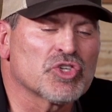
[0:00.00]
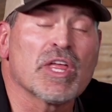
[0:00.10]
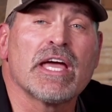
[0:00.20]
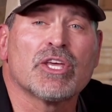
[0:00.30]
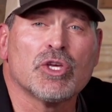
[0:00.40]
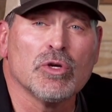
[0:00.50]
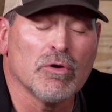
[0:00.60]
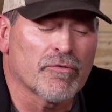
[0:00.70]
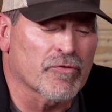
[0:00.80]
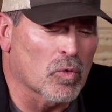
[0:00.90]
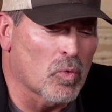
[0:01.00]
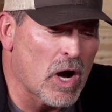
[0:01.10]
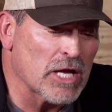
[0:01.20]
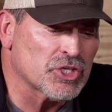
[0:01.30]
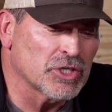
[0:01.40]
Thank you for
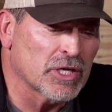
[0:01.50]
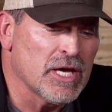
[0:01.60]
watching.